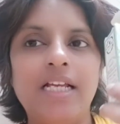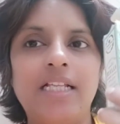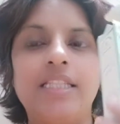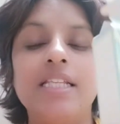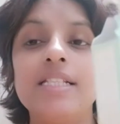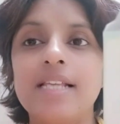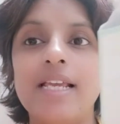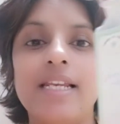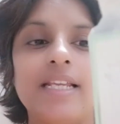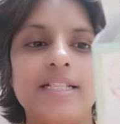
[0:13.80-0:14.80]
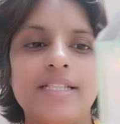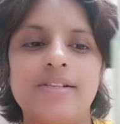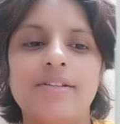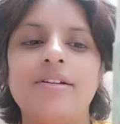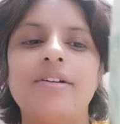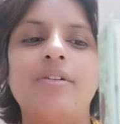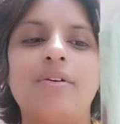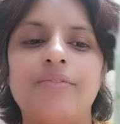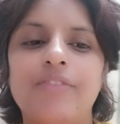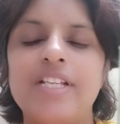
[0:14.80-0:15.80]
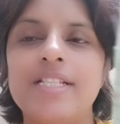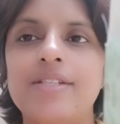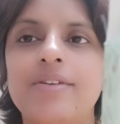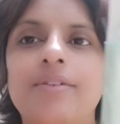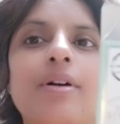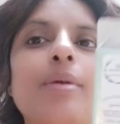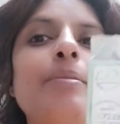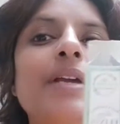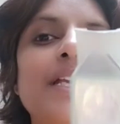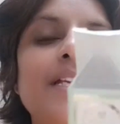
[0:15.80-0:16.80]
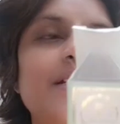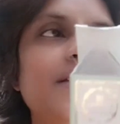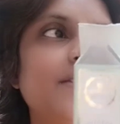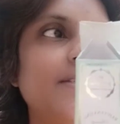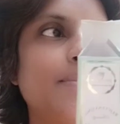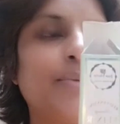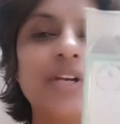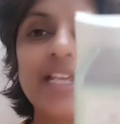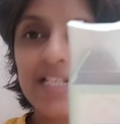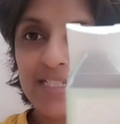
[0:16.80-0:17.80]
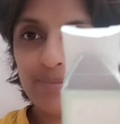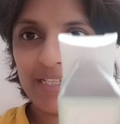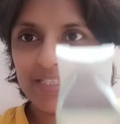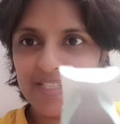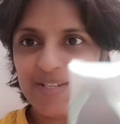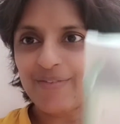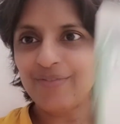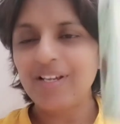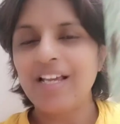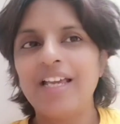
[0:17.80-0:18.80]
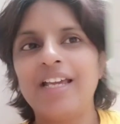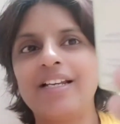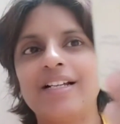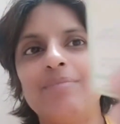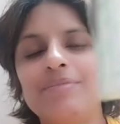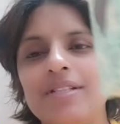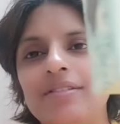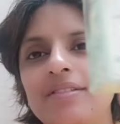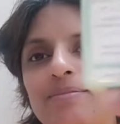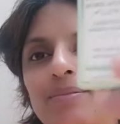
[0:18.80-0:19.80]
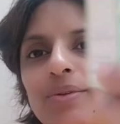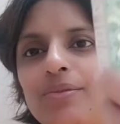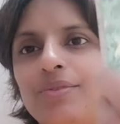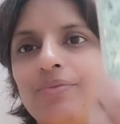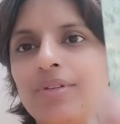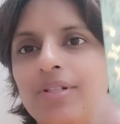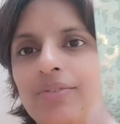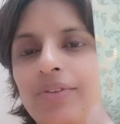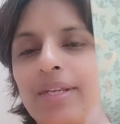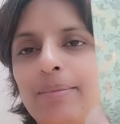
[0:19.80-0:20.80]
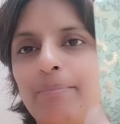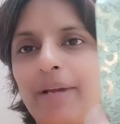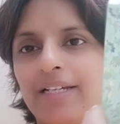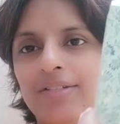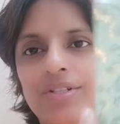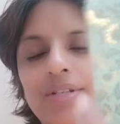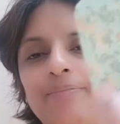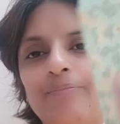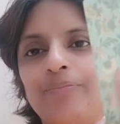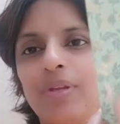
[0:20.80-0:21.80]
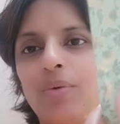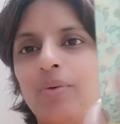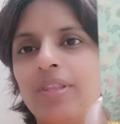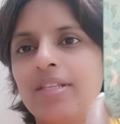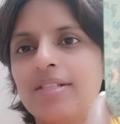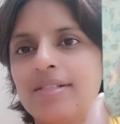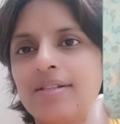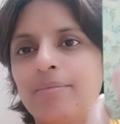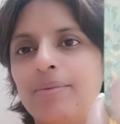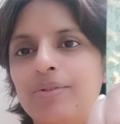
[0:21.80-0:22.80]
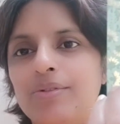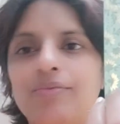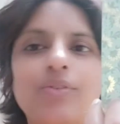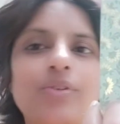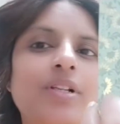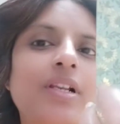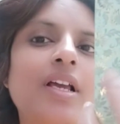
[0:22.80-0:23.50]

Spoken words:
This elixir or face serum is pretty expensive. It comes in this beautiful green packaging with this beautiful